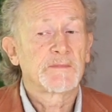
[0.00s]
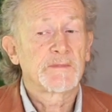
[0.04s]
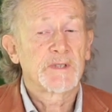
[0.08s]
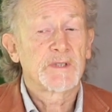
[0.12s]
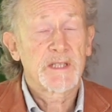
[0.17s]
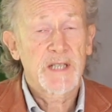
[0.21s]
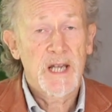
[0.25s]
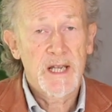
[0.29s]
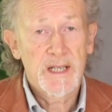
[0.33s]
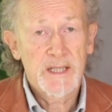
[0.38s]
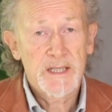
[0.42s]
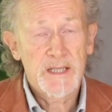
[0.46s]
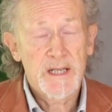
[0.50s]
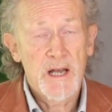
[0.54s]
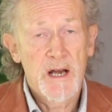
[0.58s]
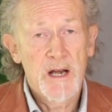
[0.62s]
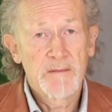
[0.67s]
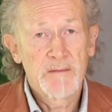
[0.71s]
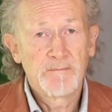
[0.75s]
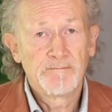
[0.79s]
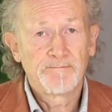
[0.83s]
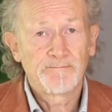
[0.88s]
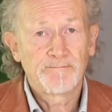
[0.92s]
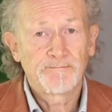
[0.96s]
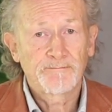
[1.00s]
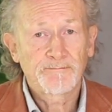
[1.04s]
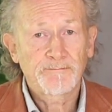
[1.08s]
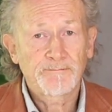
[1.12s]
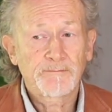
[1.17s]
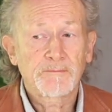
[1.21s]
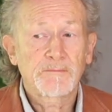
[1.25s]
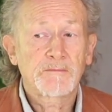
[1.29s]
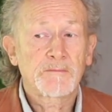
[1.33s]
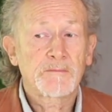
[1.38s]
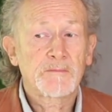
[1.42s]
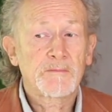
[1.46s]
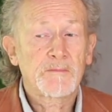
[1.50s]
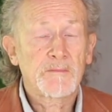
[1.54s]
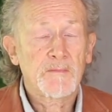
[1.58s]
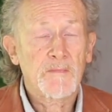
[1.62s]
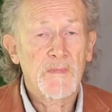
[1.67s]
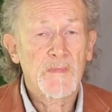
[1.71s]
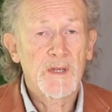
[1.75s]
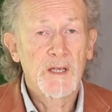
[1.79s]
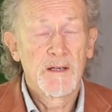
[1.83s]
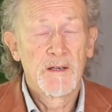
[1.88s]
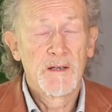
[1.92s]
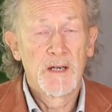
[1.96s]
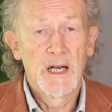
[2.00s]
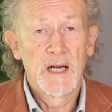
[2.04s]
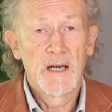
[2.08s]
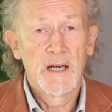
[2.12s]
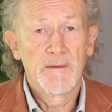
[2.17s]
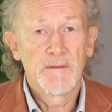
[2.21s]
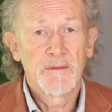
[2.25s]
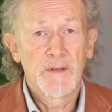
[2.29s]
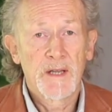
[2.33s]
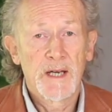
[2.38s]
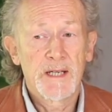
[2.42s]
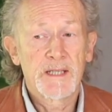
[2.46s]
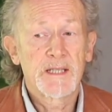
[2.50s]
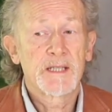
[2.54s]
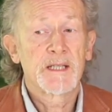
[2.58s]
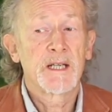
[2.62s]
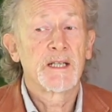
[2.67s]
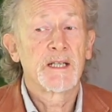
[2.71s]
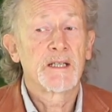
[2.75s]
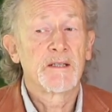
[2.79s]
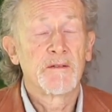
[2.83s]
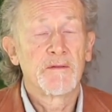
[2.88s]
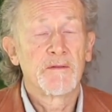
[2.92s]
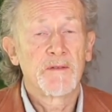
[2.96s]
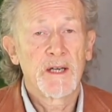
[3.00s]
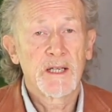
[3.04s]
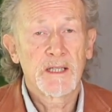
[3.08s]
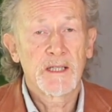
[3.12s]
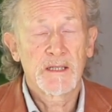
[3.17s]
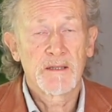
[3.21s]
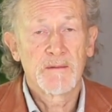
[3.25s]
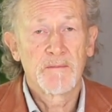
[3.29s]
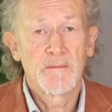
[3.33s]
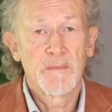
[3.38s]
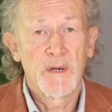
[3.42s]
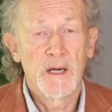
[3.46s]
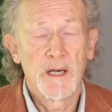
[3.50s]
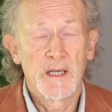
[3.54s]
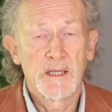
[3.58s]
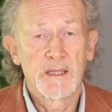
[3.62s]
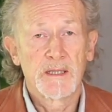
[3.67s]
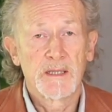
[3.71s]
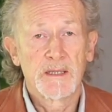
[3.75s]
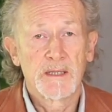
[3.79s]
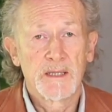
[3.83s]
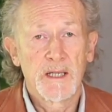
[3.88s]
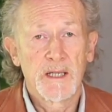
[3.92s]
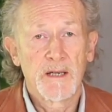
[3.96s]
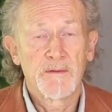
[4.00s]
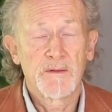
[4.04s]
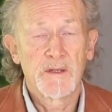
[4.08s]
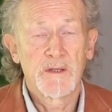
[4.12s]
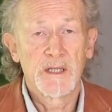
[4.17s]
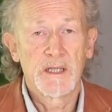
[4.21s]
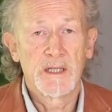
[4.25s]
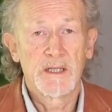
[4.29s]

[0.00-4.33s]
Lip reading: Takes time for that to take an effect, but definitely